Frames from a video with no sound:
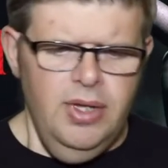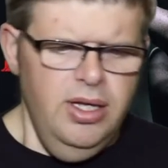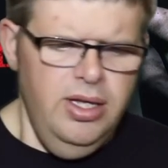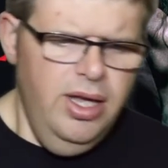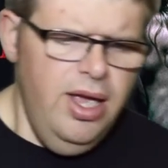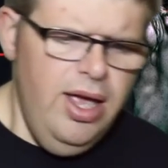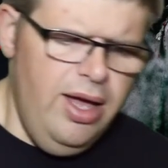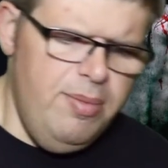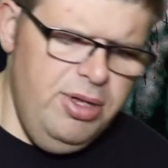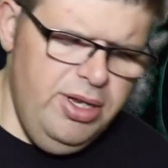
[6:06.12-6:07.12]

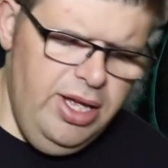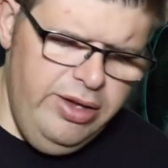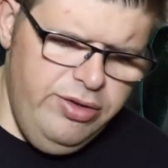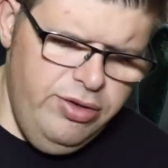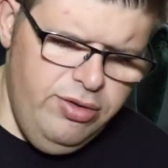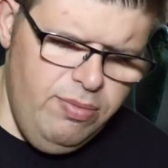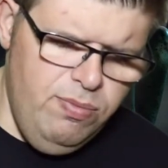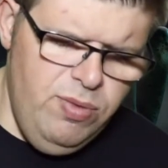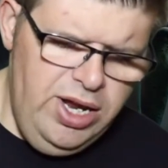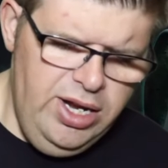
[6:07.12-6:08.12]
yeah, I mean, it's just a
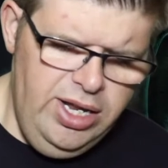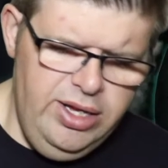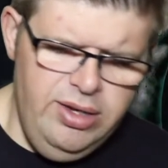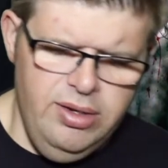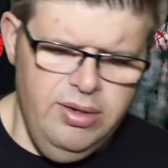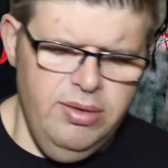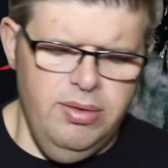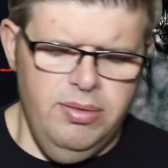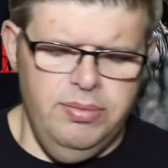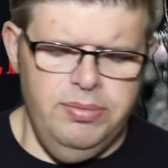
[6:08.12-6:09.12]
really,
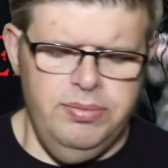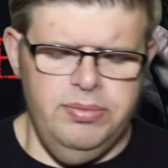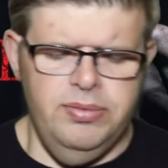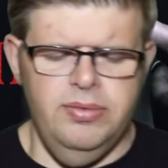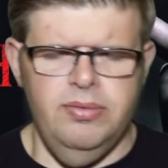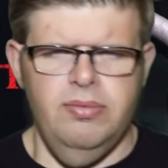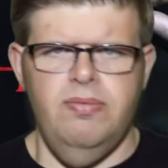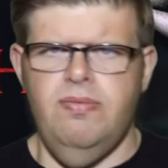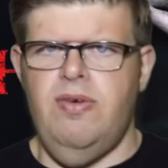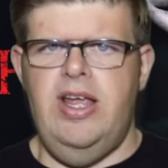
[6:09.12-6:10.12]

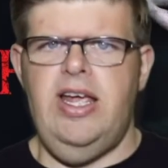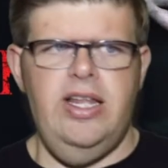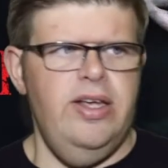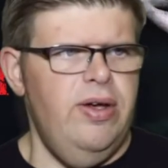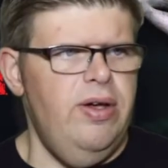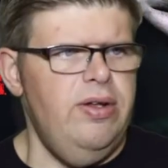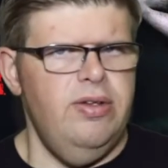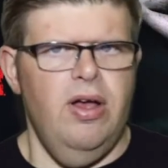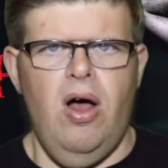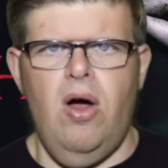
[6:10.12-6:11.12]
really good
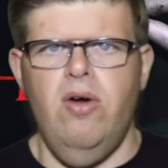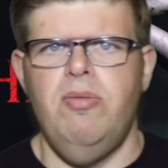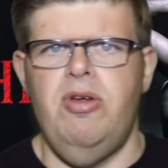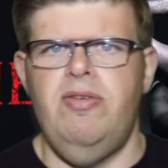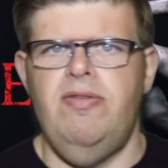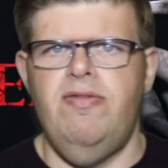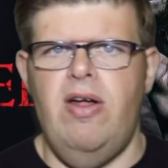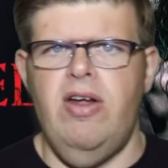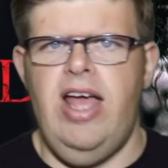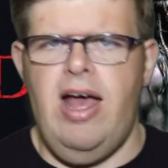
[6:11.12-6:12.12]
horror movie.
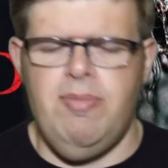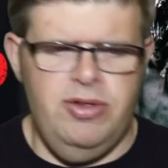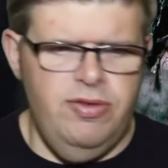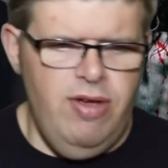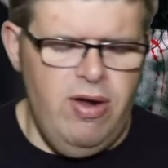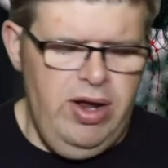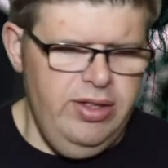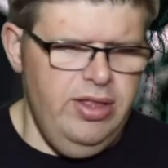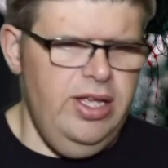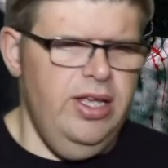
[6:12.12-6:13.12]
Very atmospheric.
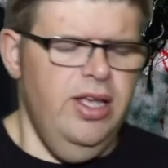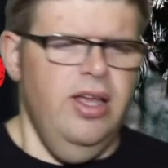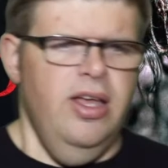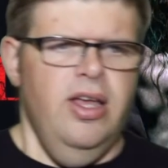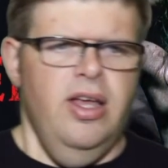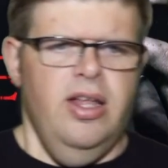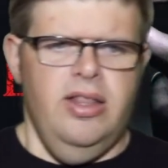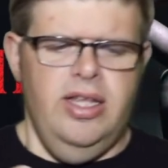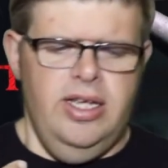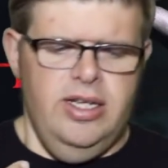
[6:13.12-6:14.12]

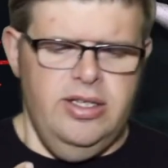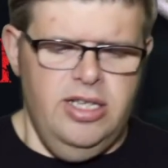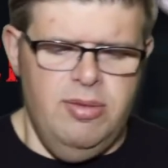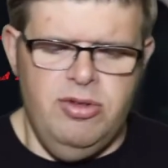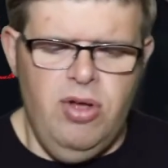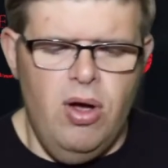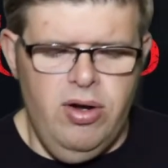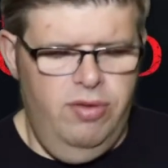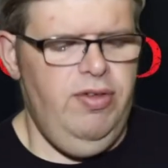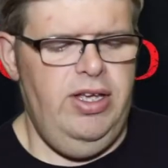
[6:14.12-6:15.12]
The
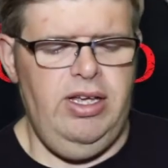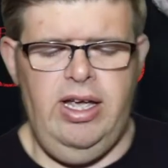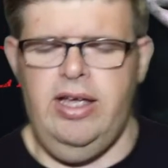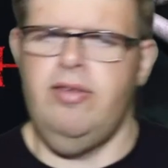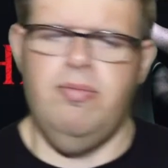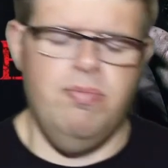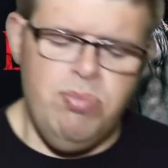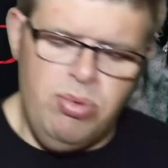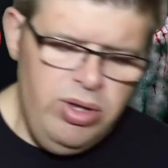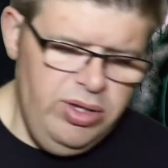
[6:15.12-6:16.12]
cinematography is
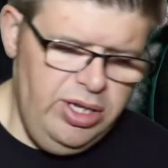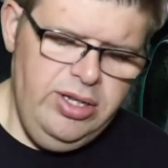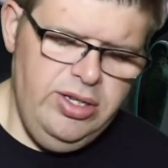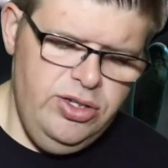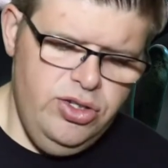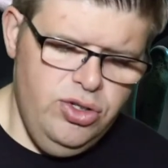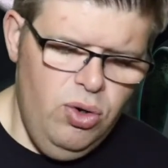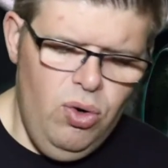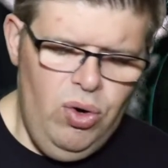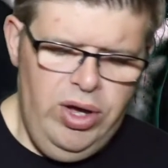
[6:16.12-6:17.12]
brilliant. The
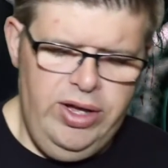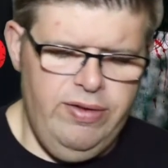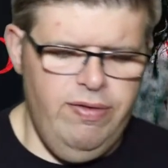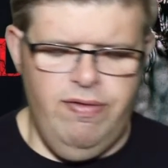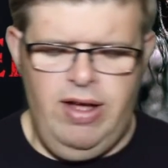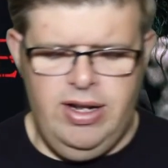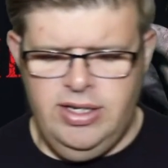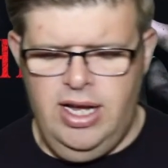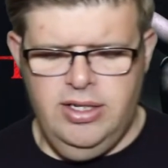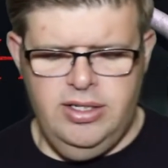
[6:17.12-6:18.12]
score is
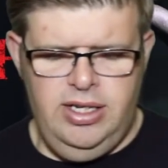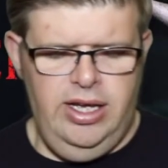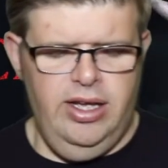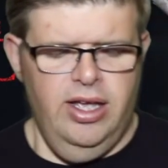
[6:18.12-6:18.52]
fantastic.